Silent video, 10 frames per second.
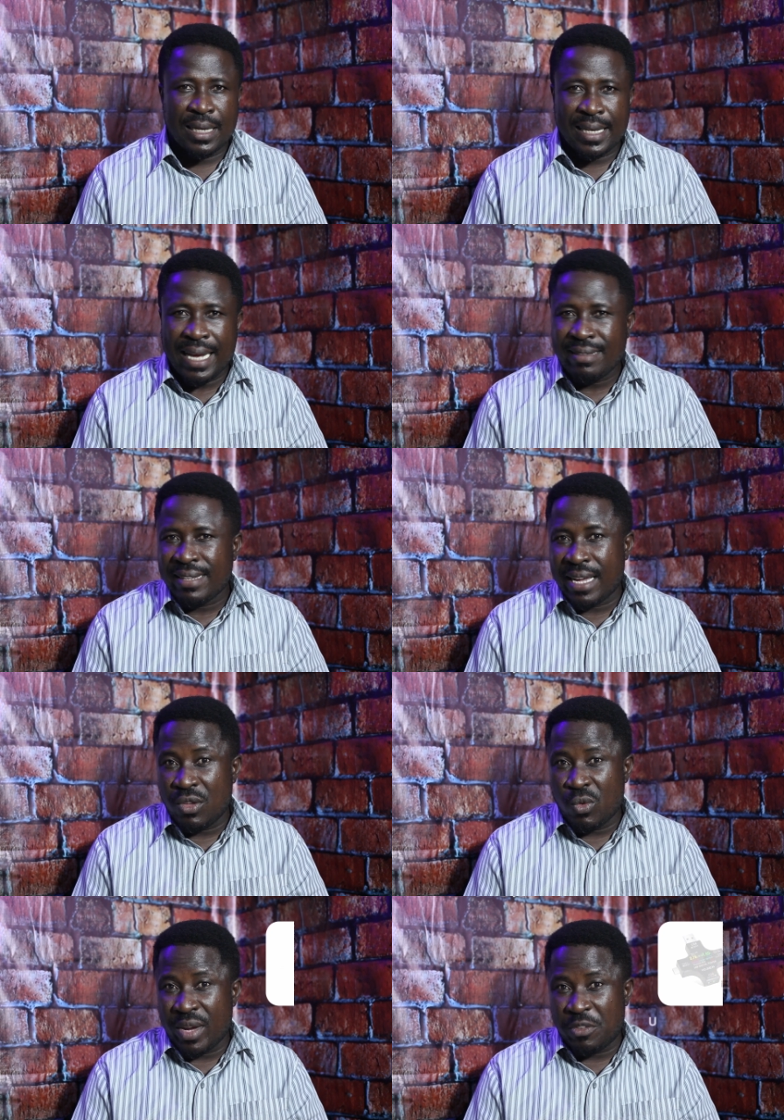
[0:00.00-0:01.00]
Get a
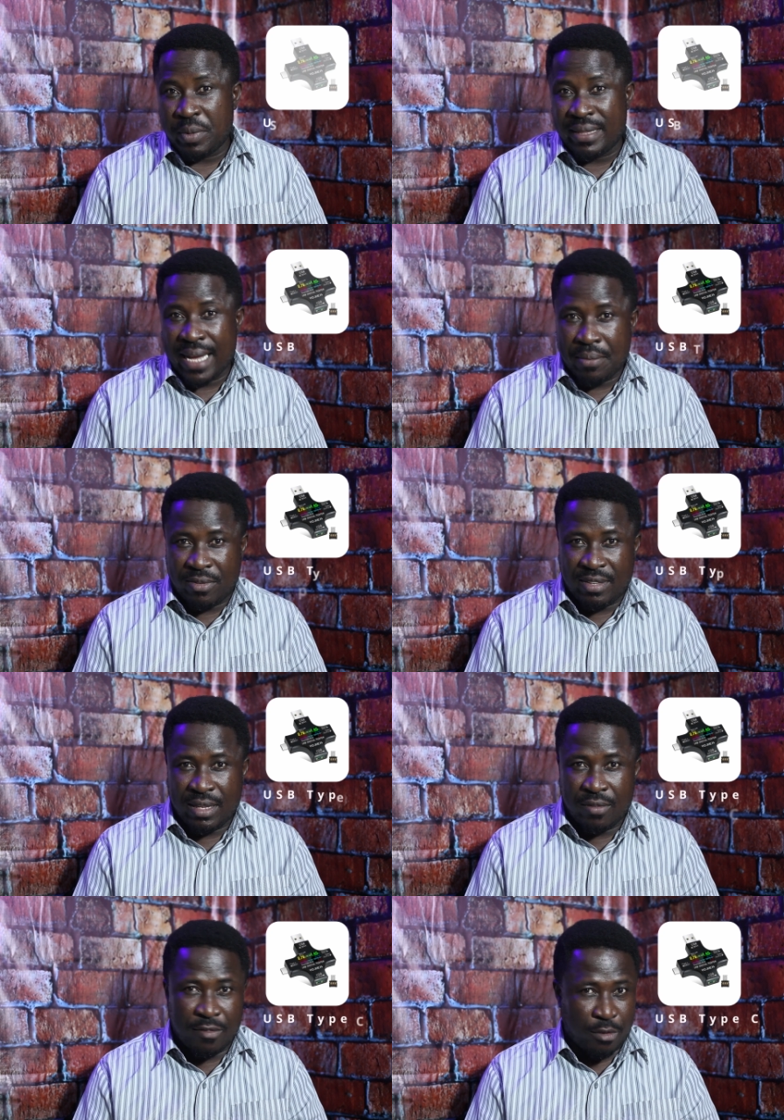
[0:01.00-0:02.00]
USB Type-C
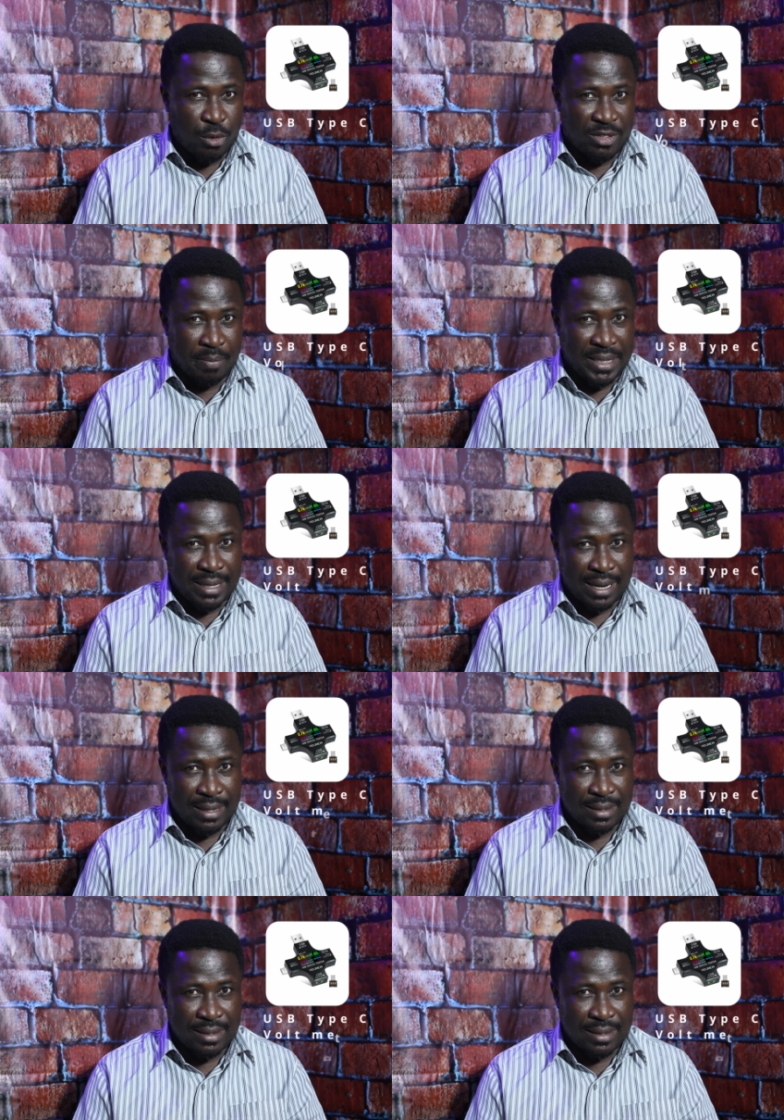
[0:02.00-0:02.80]
voltmeter.